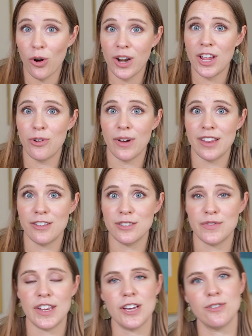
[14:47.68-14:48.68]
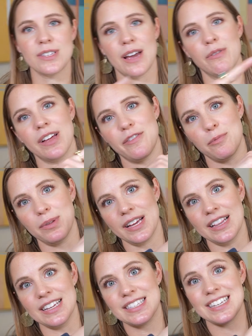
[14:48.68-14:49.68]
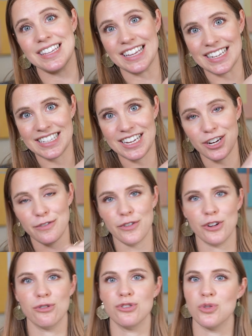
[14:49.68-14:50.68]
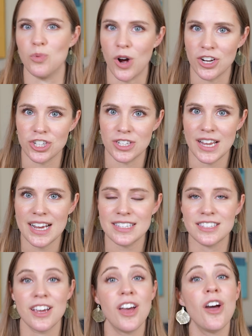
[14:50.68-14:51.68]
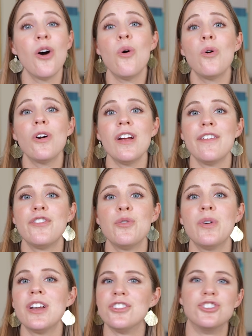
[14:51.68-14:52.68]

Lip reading: already created those videos, I will have a playlist linked here for you to watch next. Or if you want to